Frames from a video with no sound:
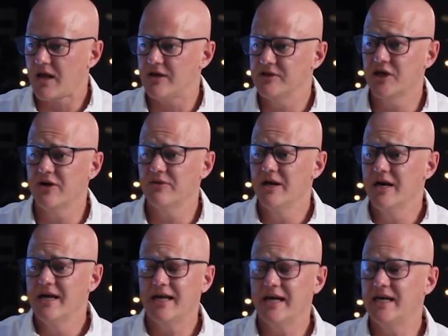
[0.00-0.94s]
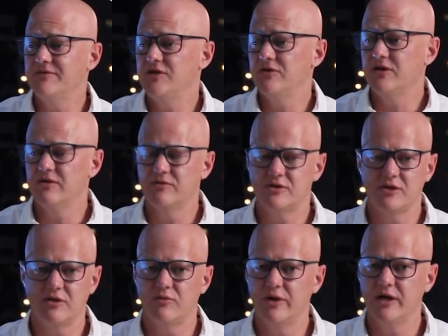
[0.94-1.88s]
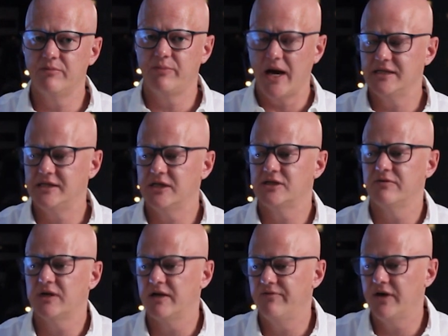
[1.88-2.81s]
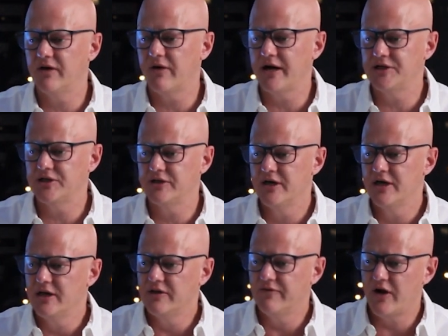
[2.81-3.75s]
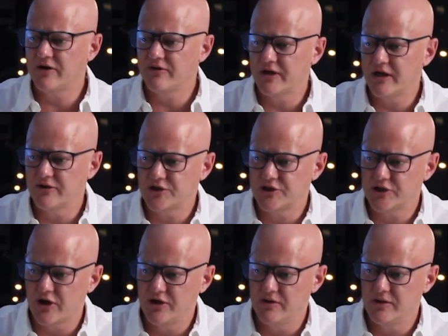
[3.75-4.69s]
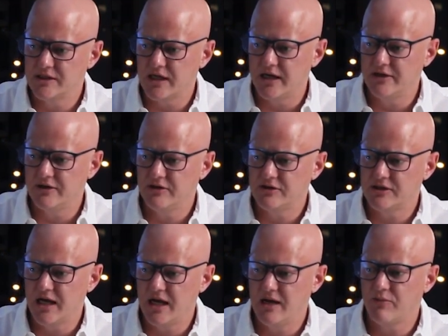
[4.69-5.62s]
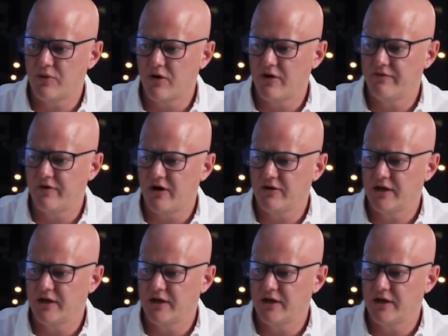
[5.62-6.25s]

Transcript: So that gives you the real basics of the configuration. The final thing I'll just show you is under your team profile